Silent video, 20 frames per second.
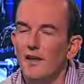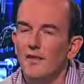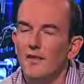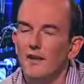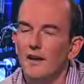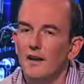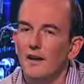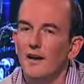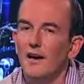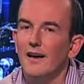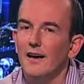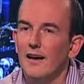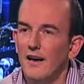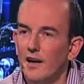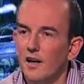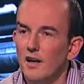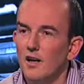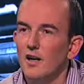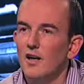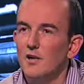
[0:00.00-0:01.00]
I think, again,
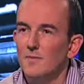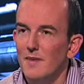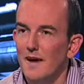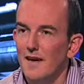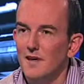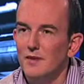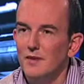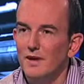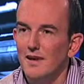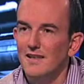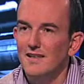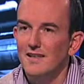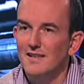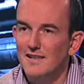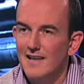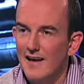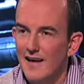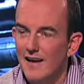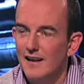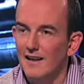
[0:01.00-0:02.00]
it goes back to
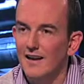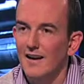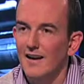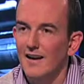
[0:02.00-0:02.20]
understand,